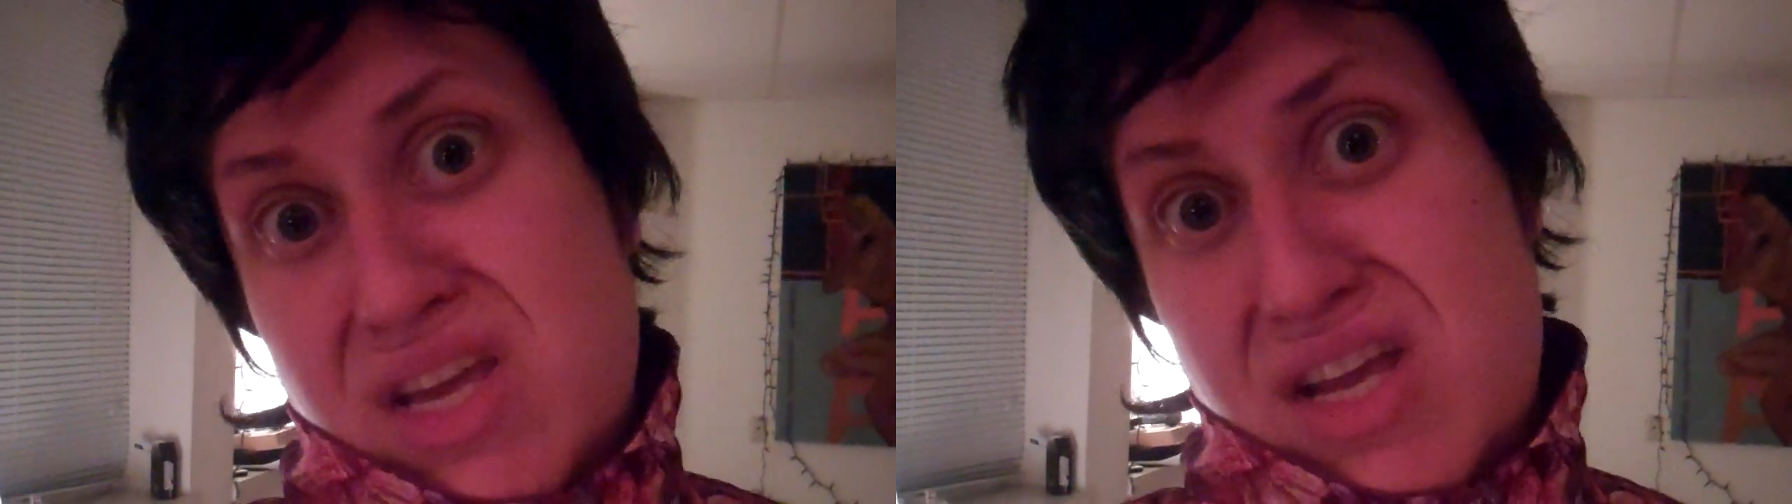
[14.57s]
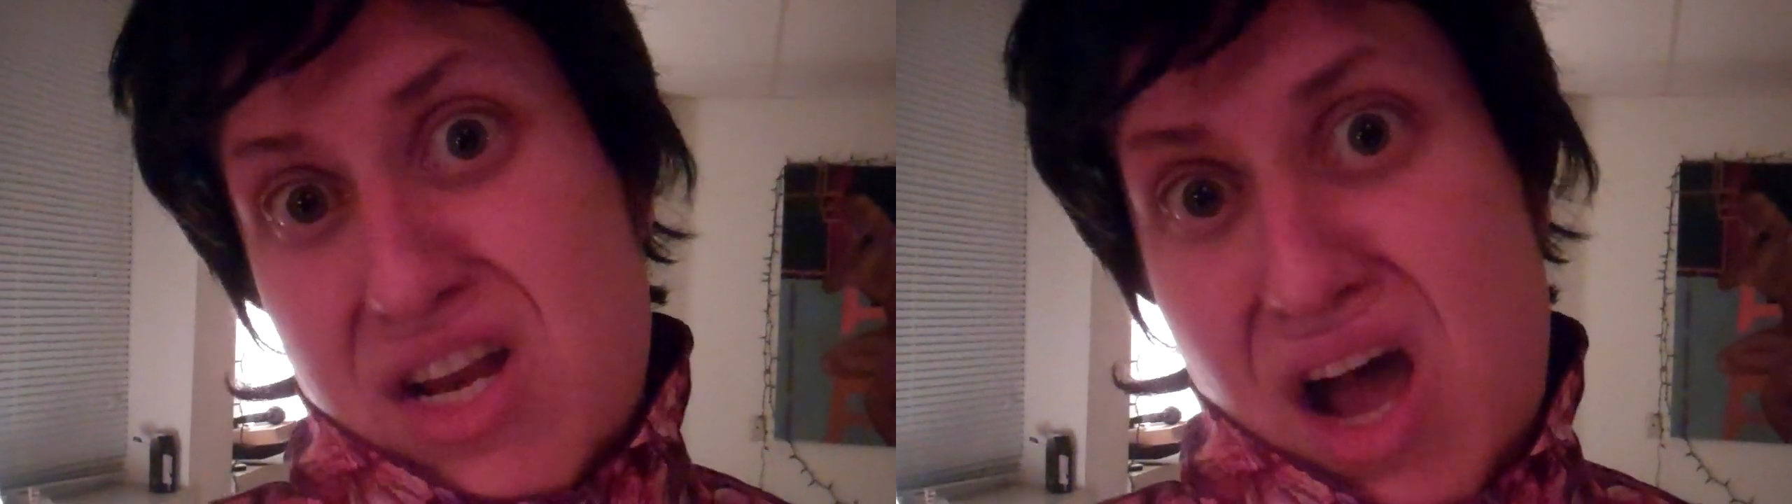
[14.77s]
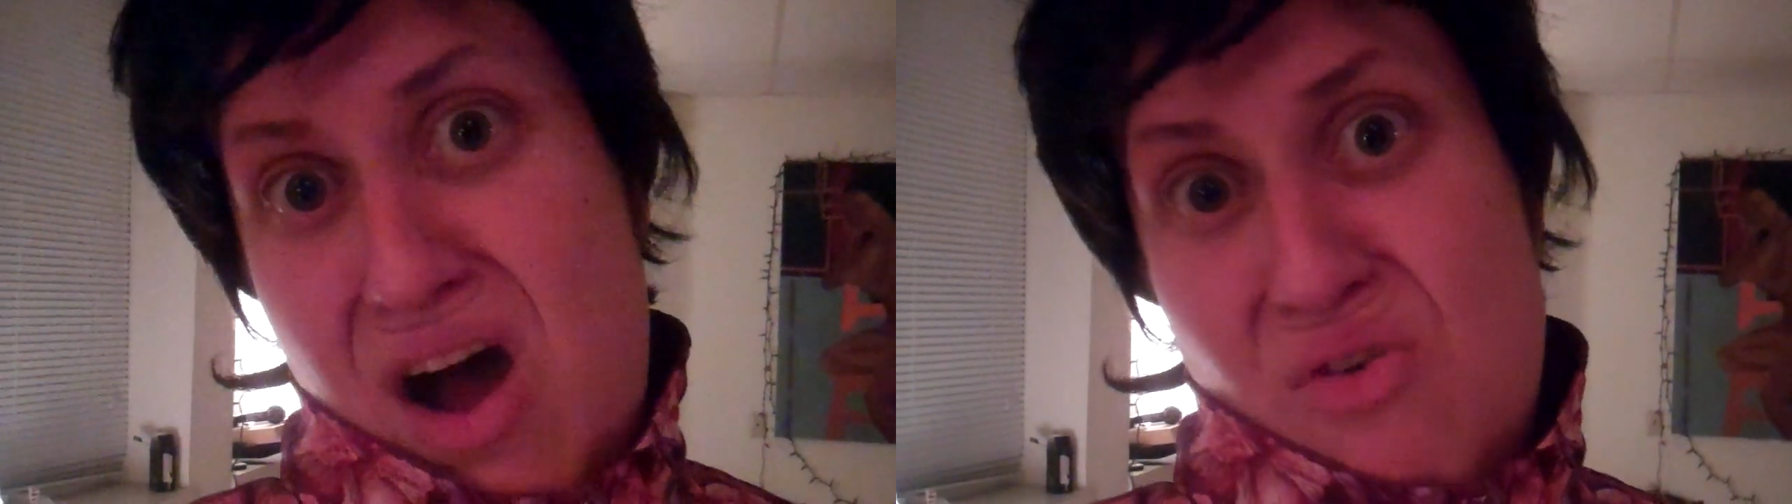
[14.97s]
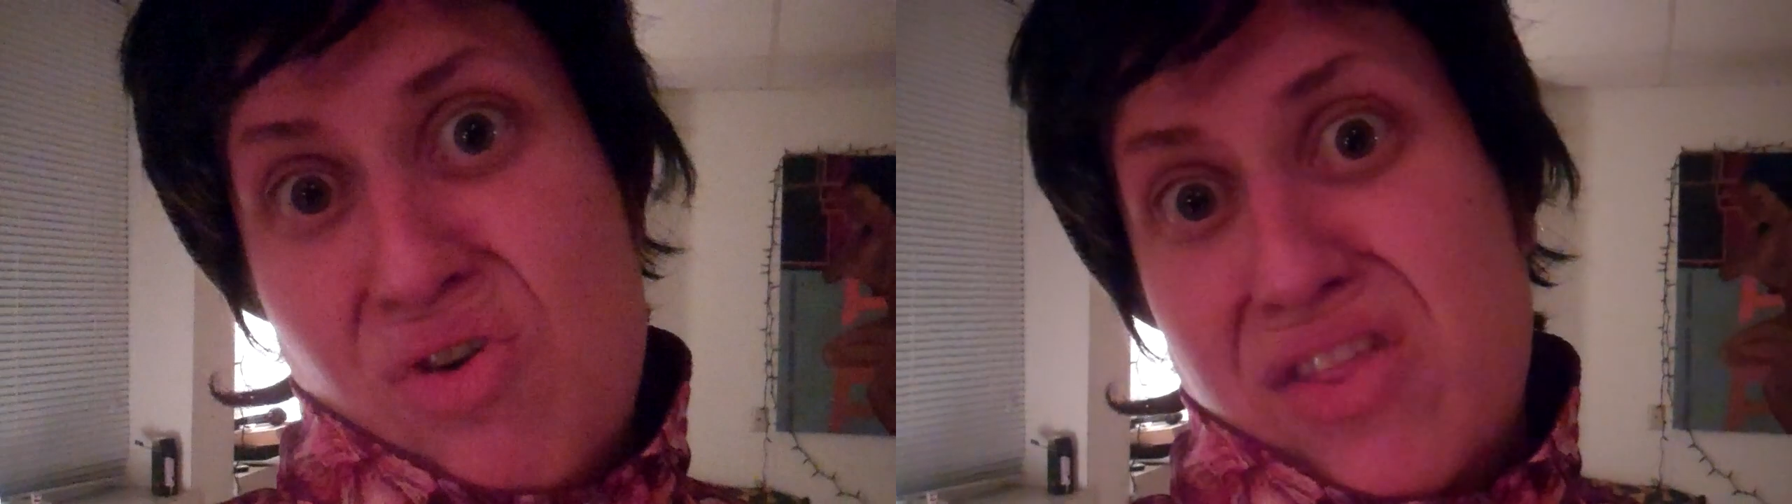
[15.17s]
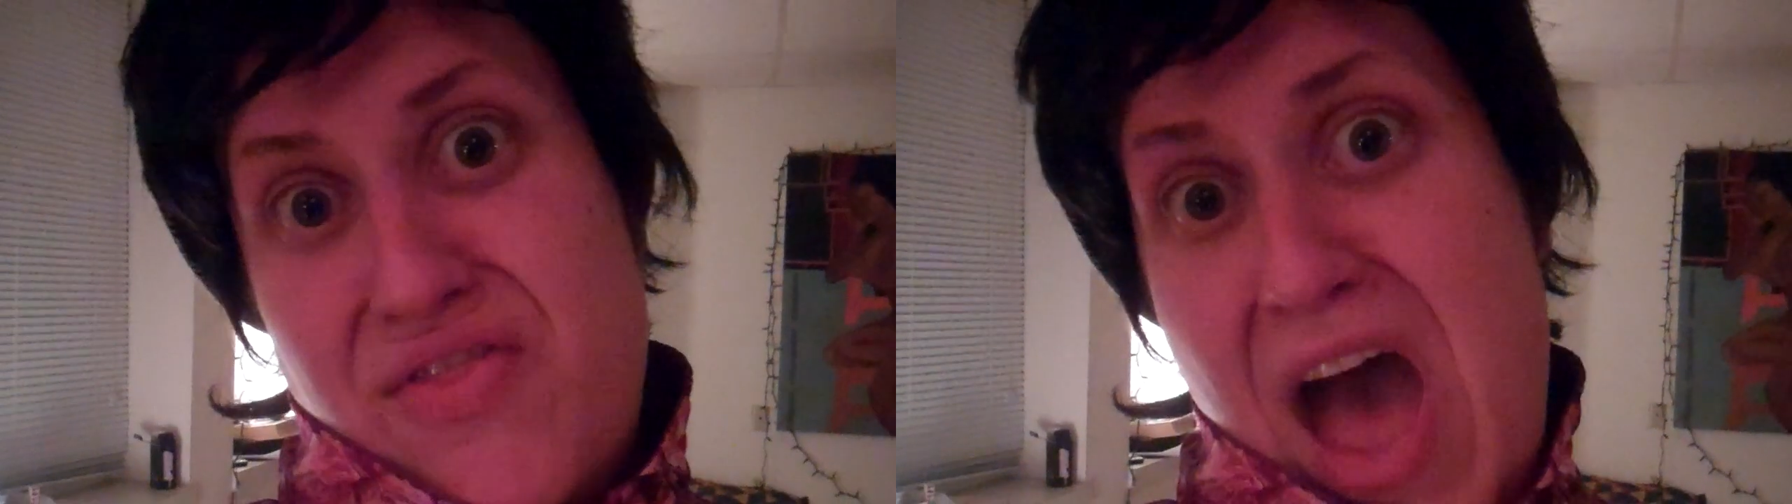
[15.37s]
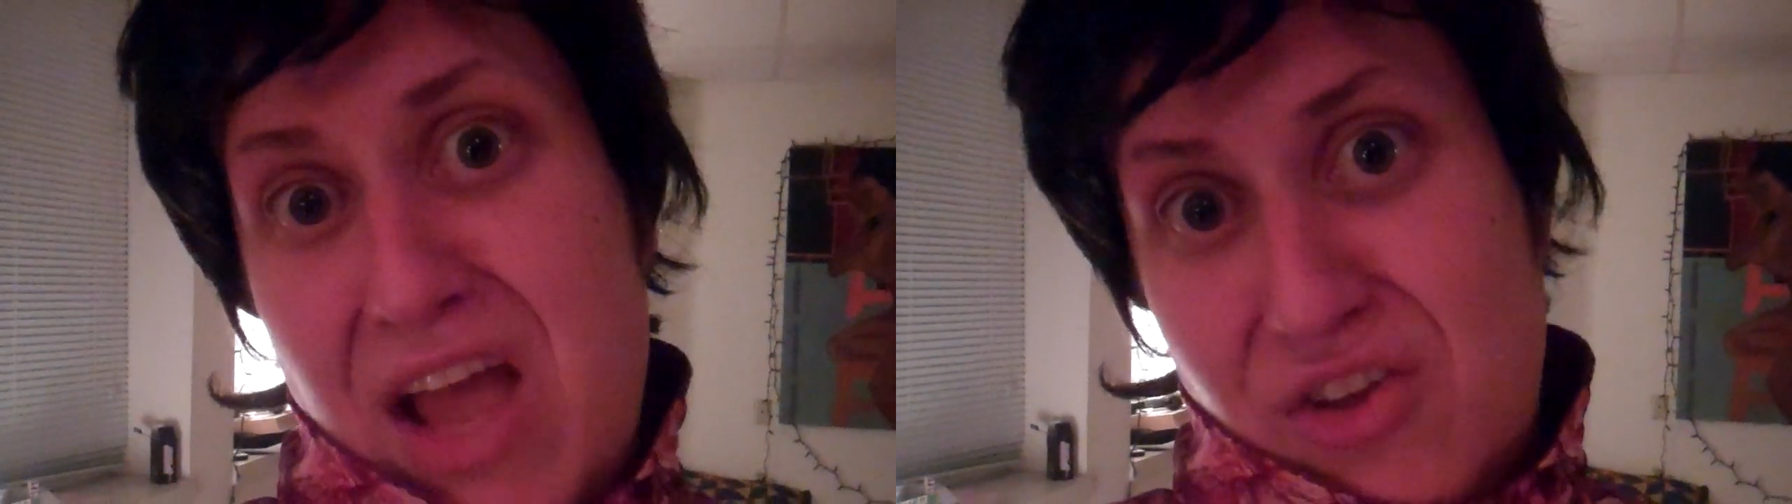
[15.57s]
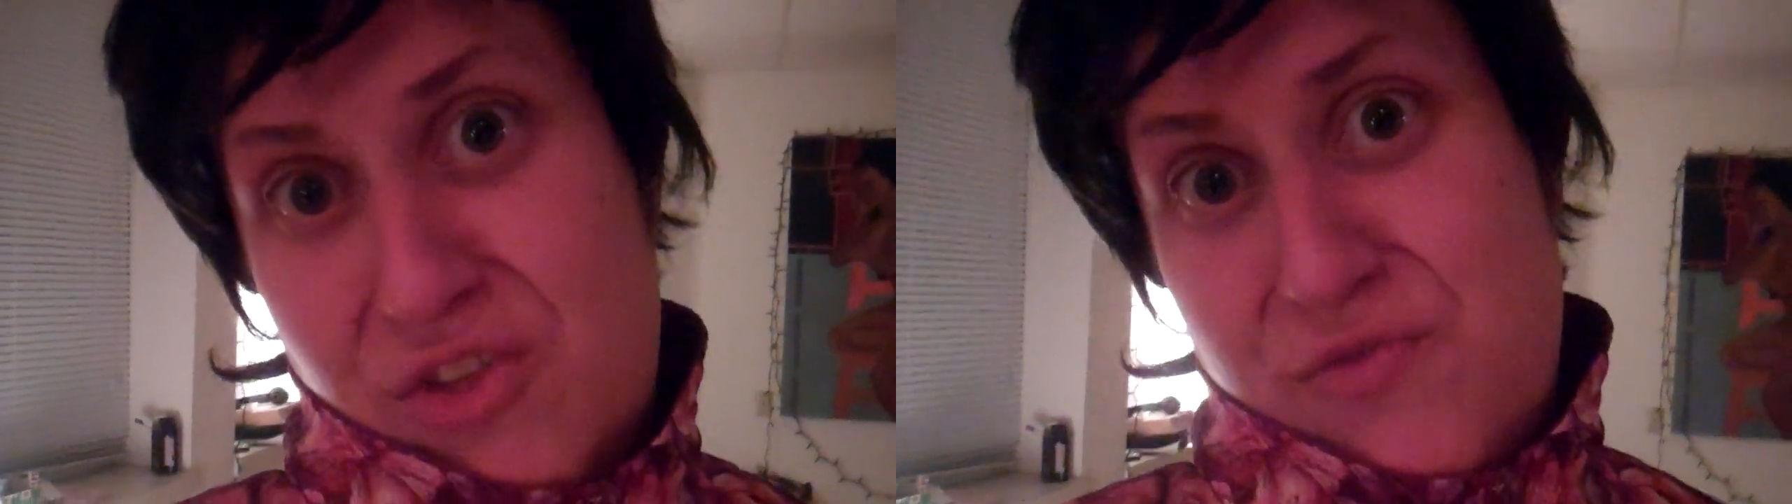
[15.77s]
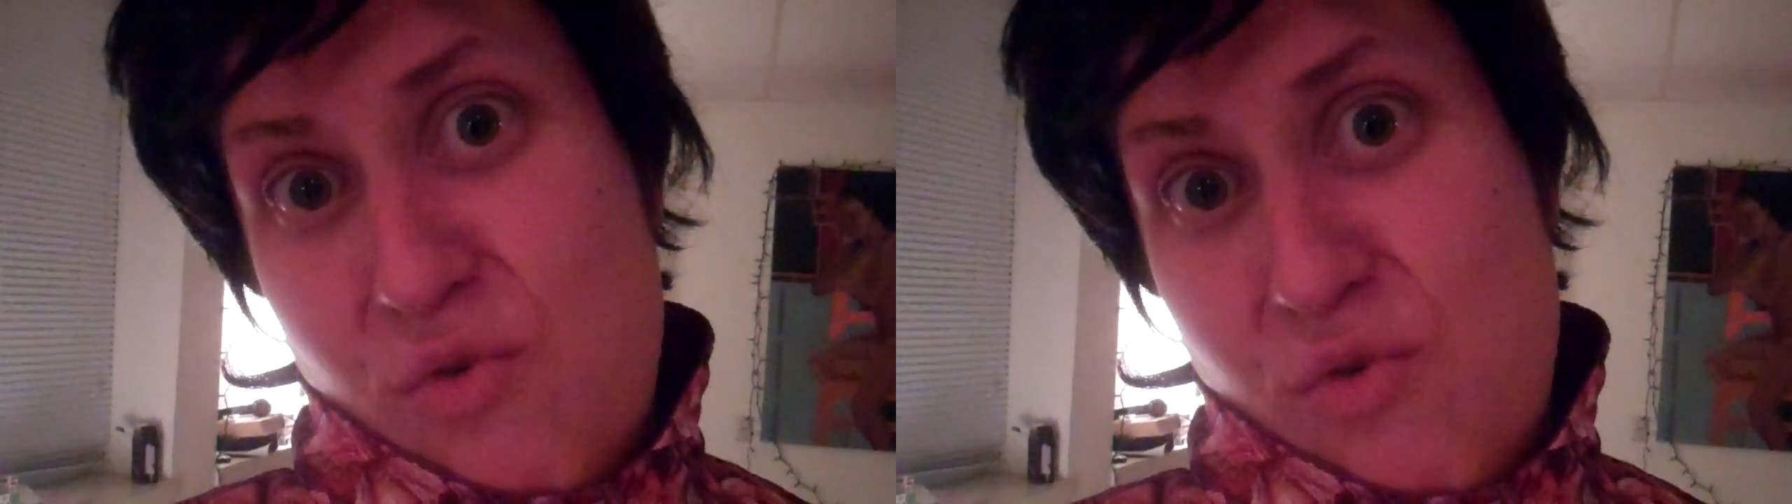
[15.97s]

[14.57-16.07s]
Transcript: you know, thanks